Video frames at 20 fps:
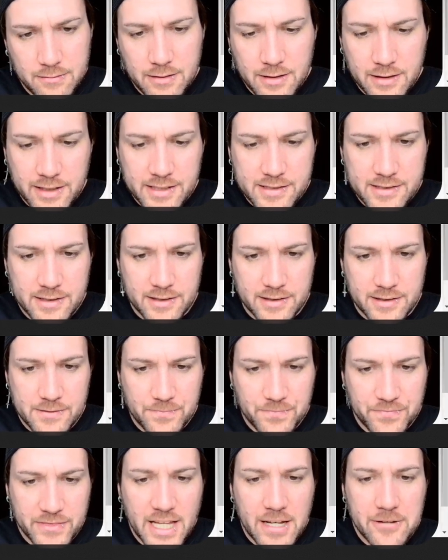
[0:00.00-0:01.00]
oh, I guess it is.
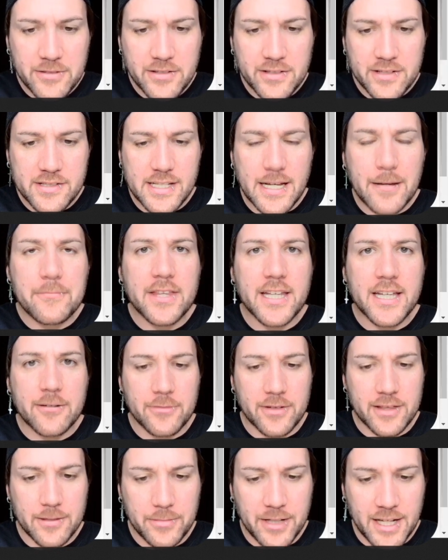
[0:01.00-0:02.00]
Now you do the same
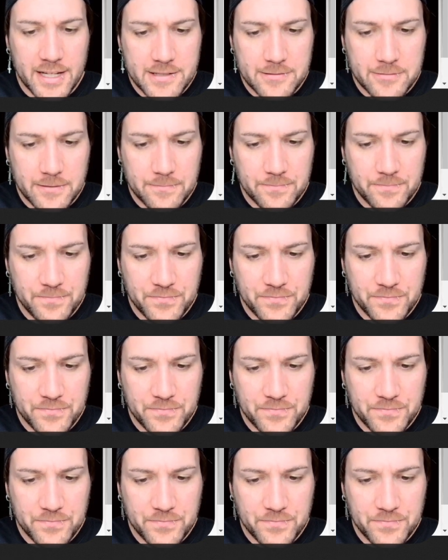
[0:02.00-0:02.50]
thing with the password.